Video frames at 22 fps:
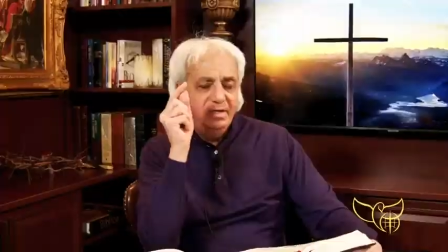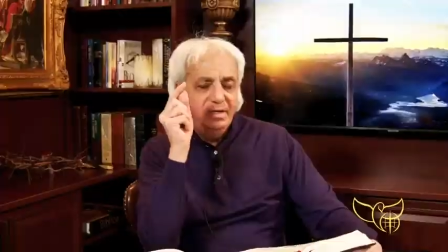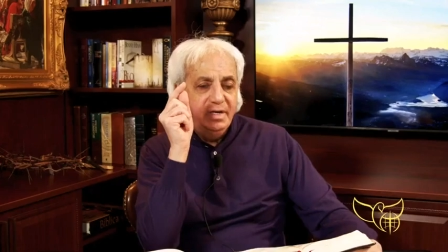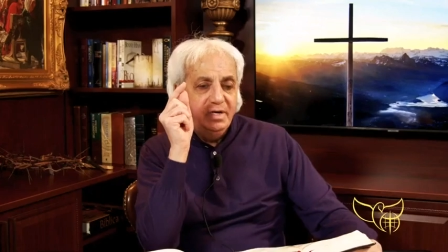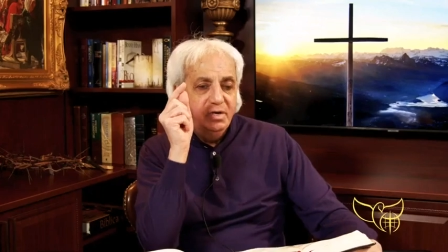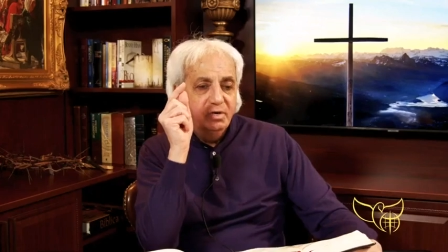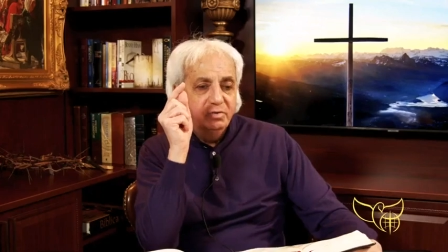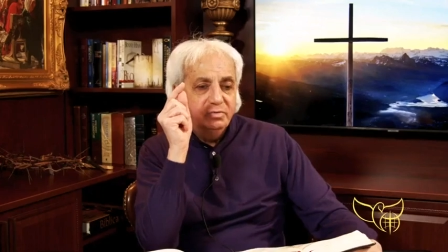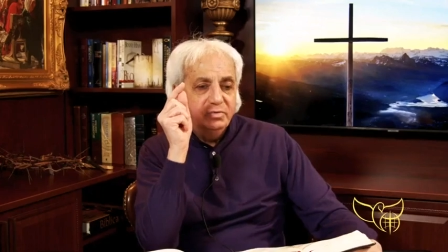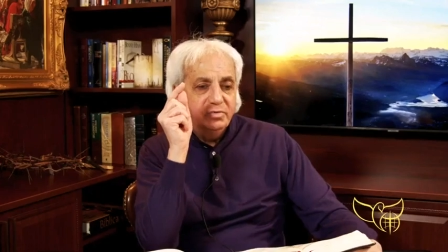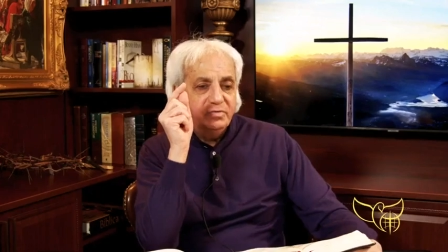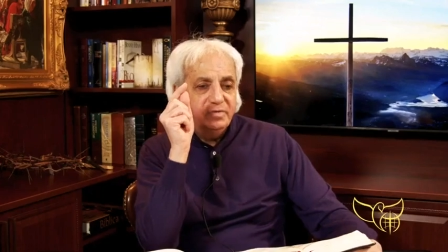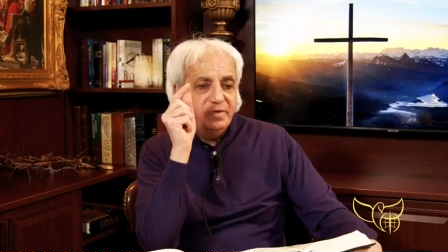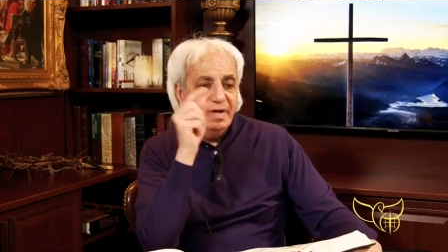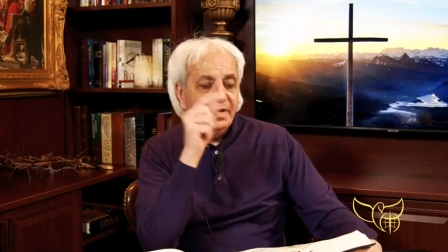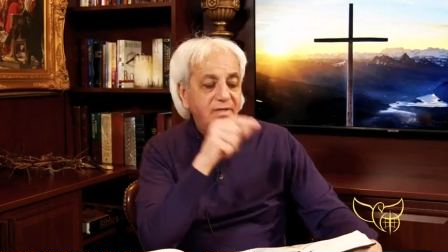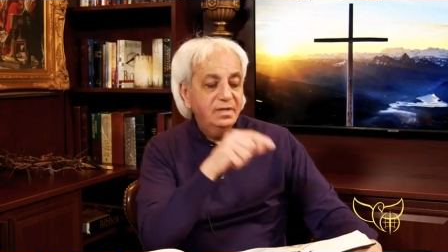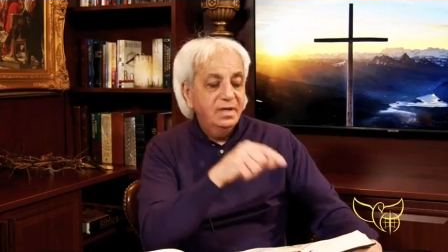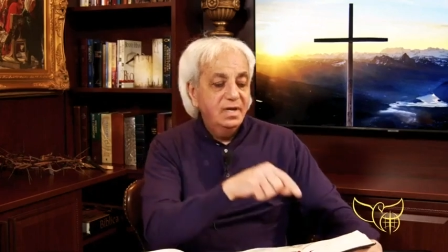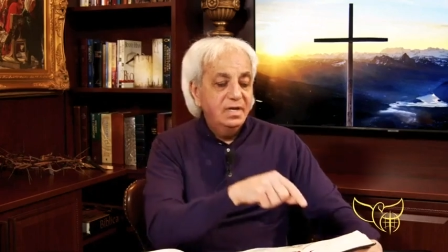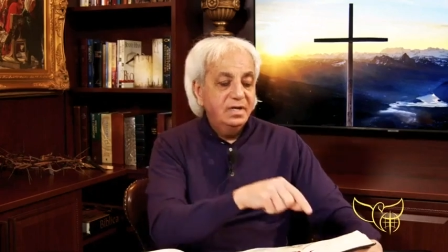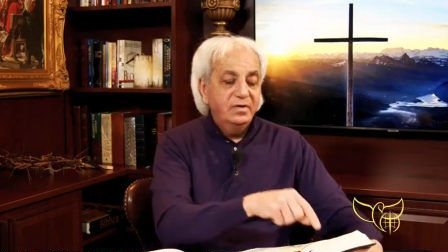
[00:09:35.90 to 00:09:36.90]
did he know to say
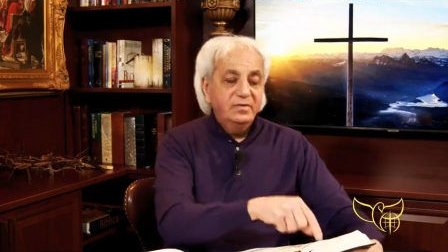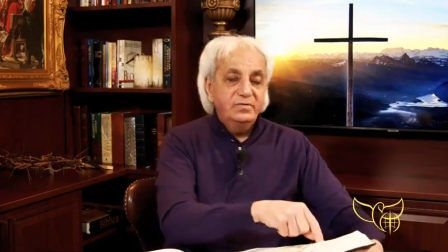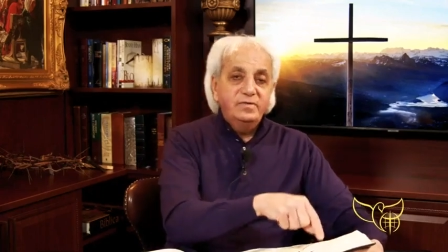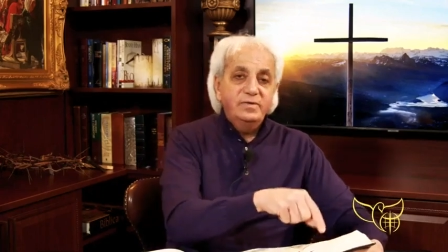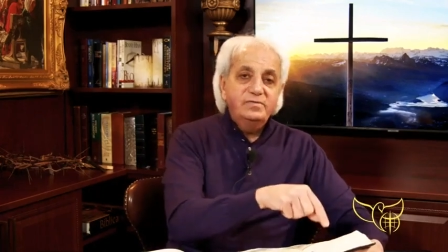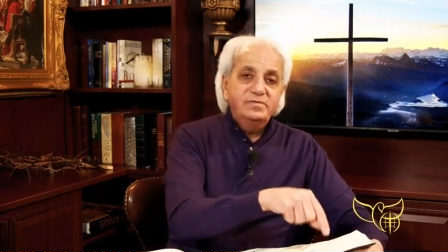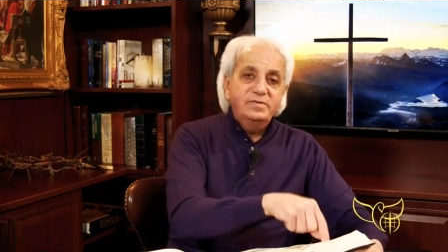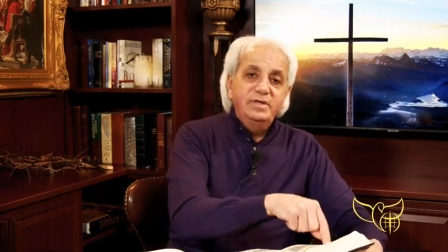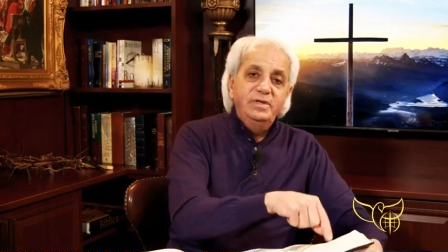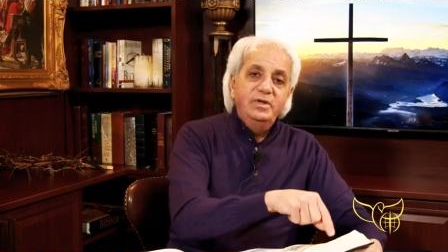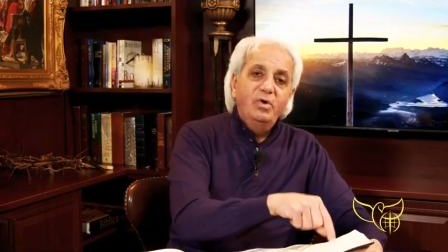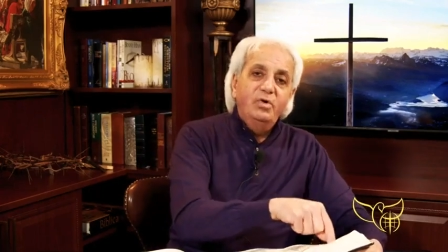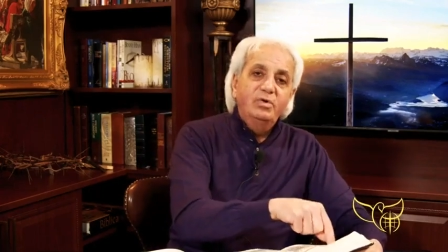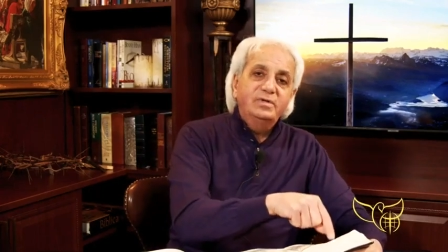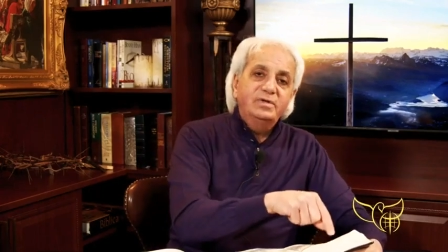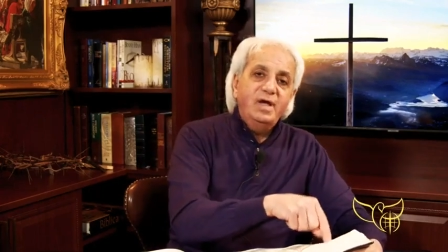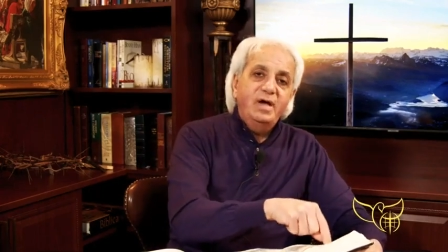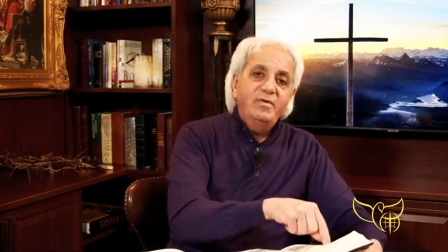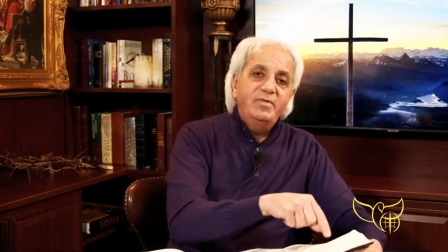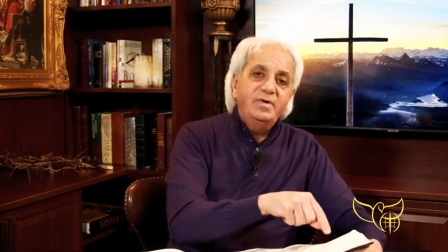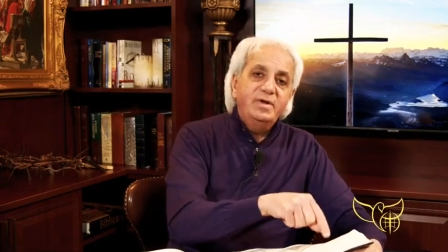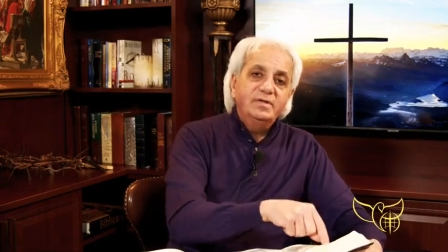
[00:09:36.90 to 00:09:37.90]
it? Because it's in the
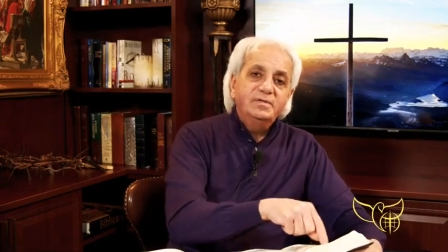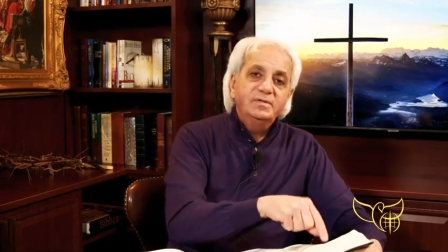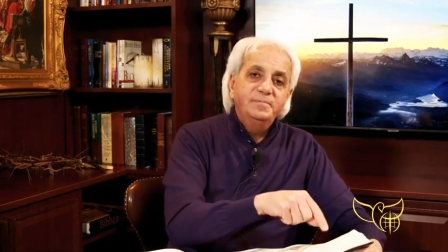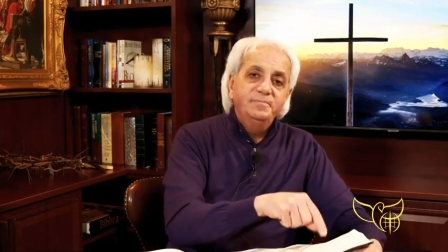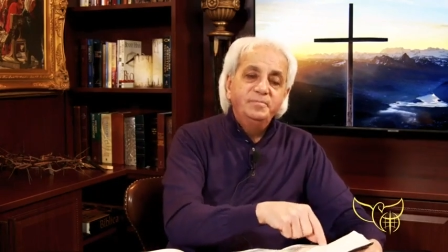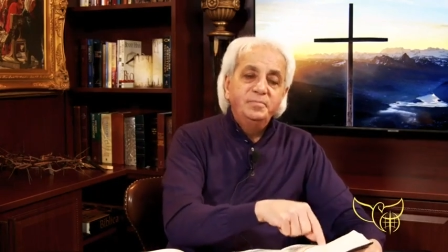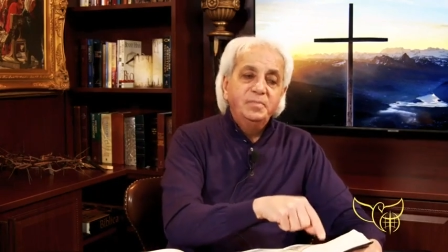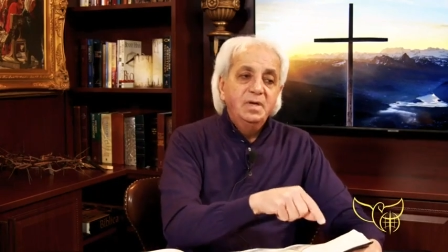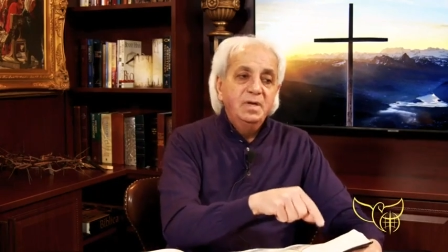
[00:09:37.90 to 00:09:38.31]
Old Covenant.